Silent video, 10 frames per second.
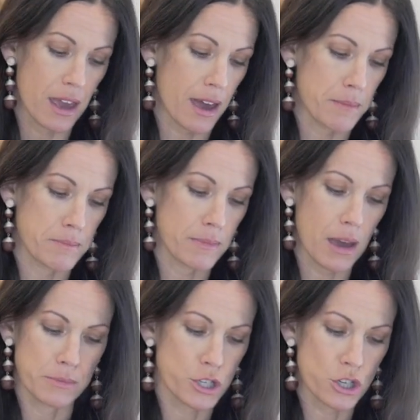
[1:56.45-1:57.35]

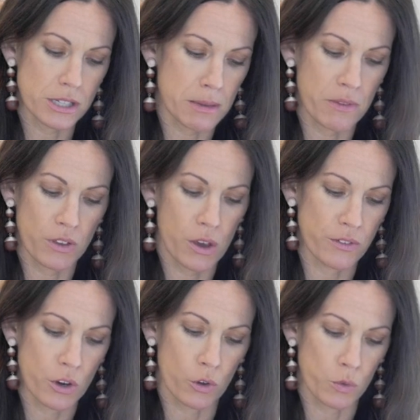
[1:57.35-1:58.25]
I'm sure some of you
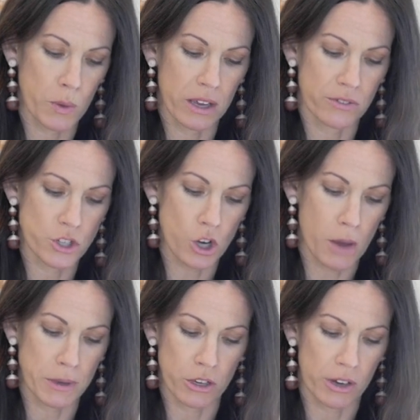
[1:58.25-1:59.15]
have your own way of
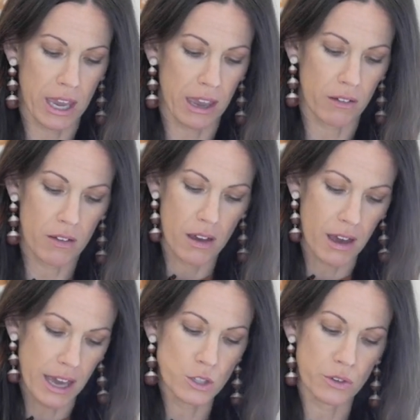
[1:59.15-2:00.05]
chopping your kale.
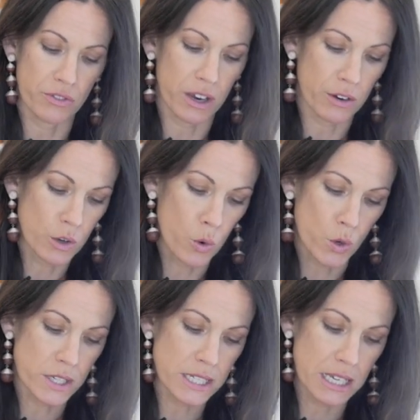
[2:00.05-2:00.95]
I do it very
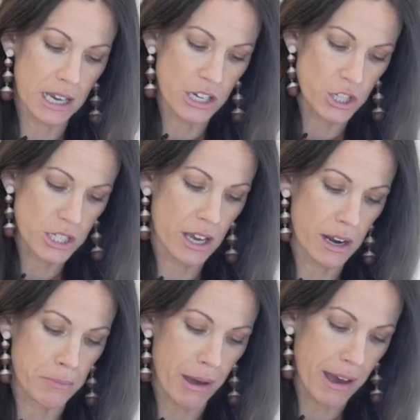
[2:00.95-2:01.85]
coarsely. I just
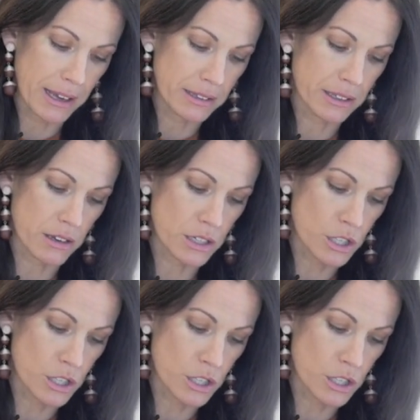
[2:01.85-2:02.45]
kind of pile it on